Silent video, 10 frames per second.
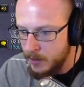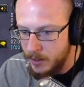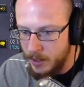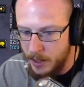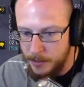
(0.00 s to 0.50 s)

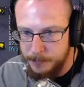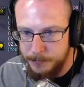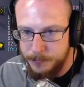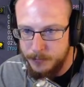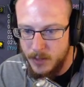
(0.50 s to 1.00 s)
Okay.
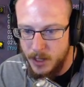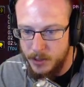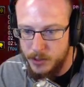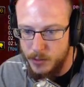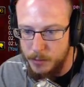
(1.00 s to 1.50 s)
I'll
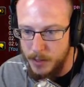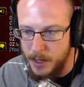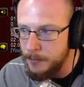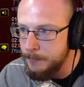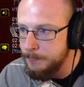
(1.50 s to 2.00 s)
just run back.
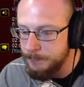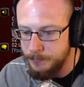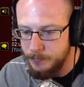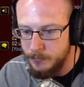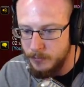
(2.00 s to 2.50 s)

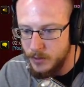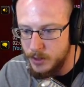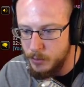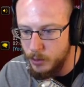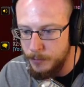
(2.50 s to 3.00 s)
Let's
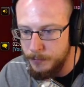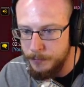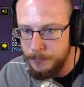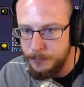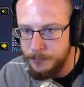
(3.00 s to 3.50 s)
pull.
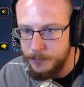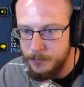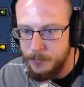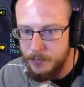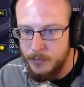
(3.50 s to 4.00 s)

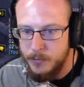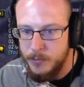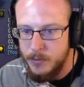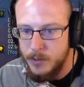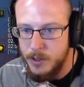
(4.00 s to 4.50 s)

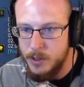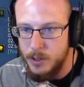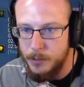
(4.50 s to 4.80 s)
Let's go.